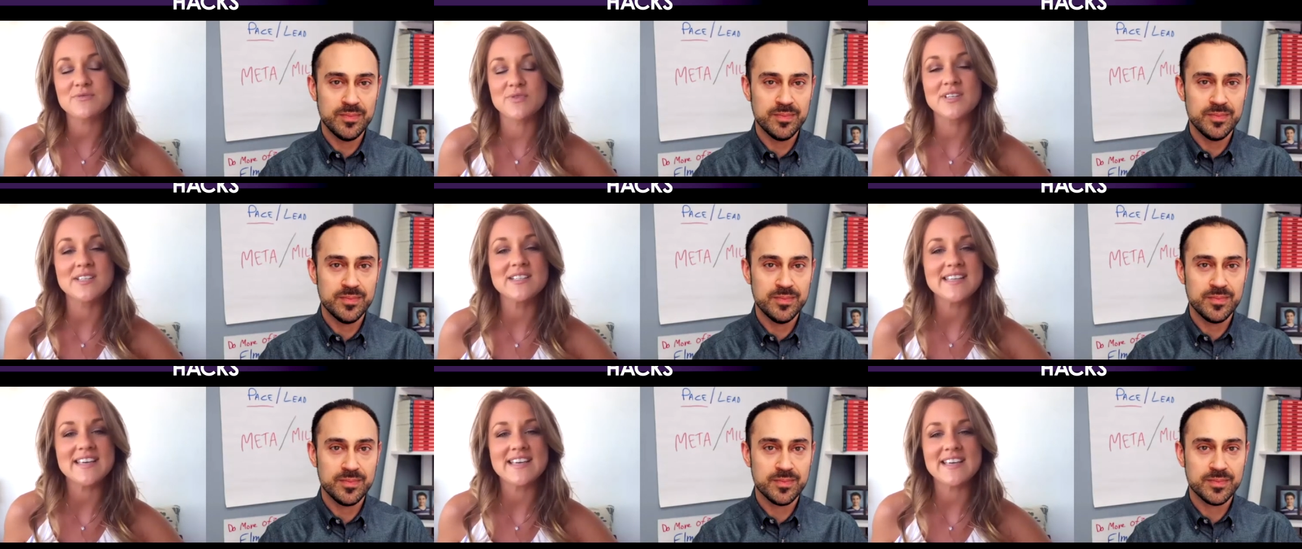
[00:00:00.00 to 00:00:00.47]

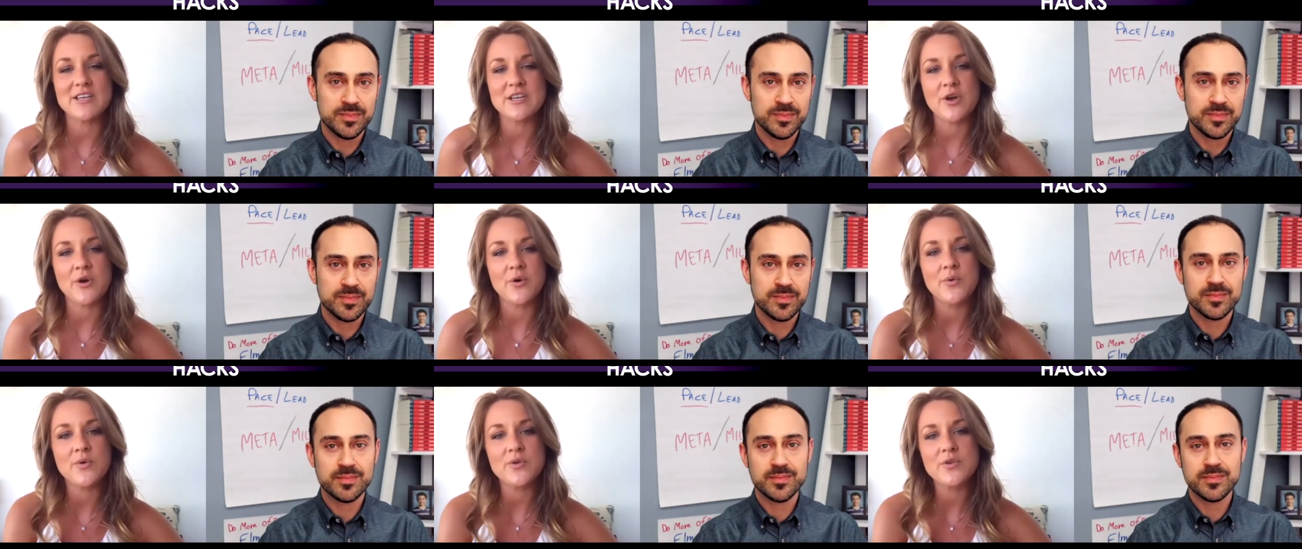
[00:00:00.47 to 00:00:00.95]
Speaker 1: really, you
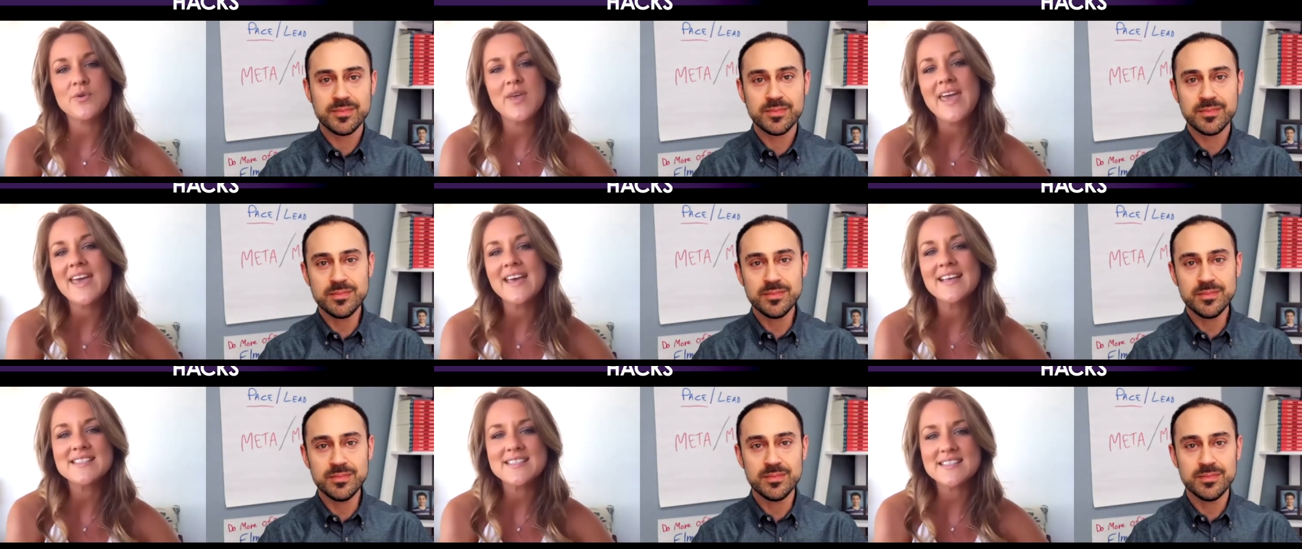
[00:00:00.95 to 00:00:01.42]
know, you
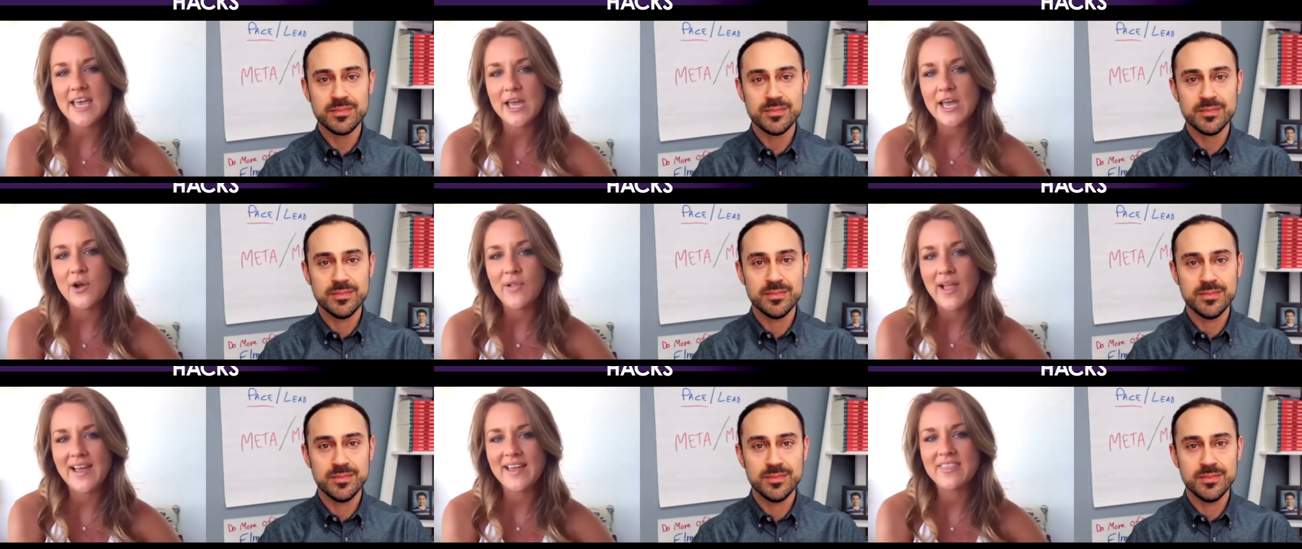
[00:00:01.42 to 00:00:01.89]
can't scale
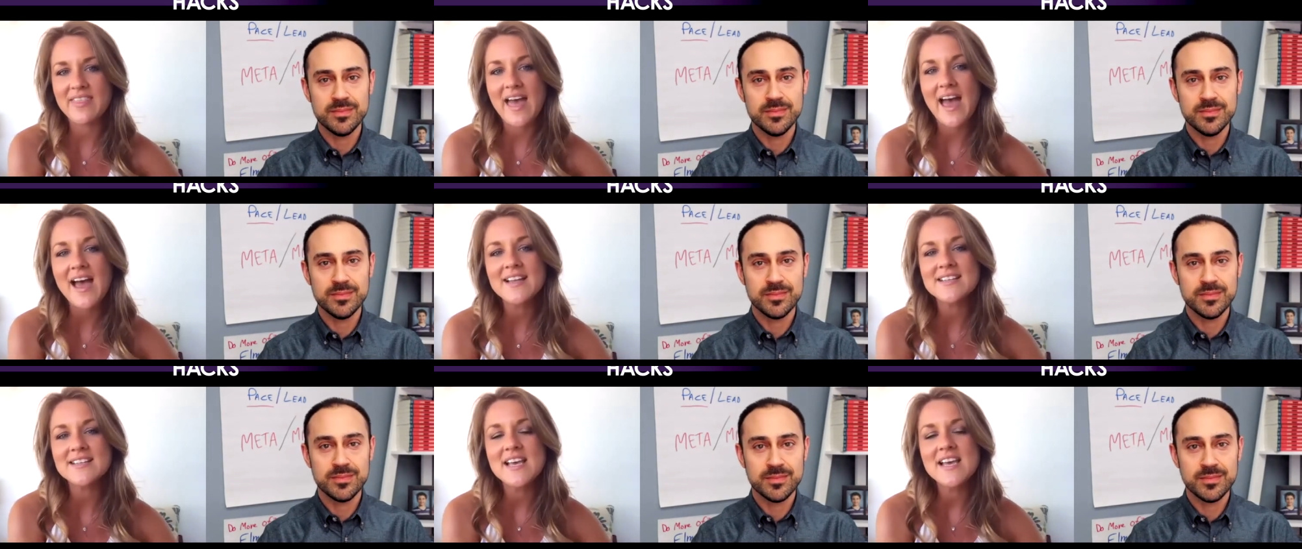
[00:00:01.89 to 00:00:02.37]
like
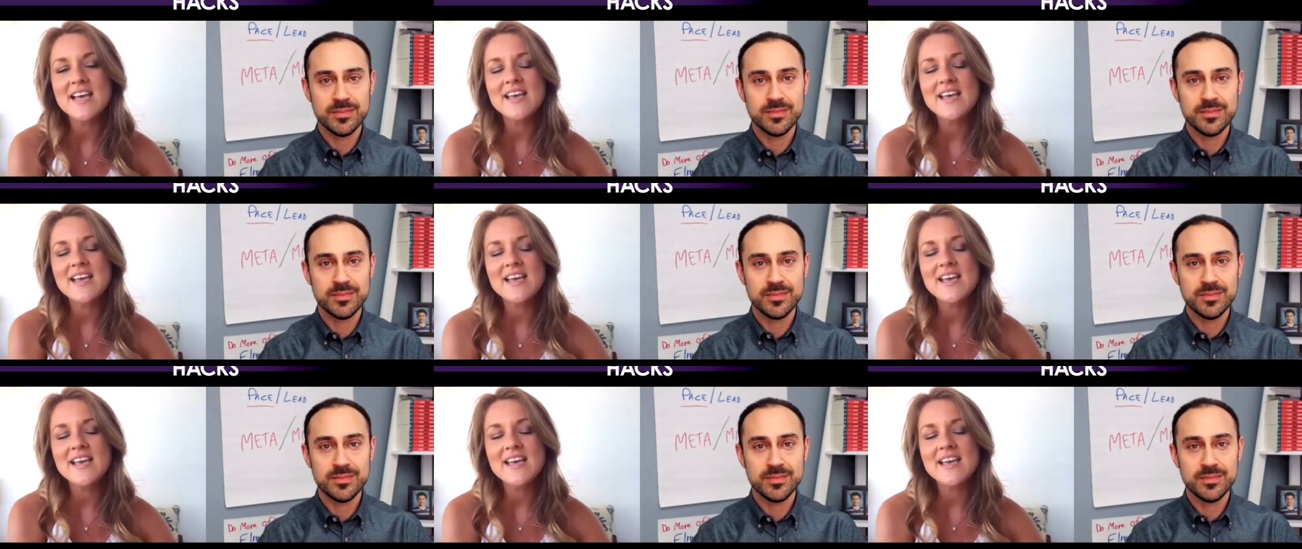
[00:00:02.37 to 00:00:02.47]
that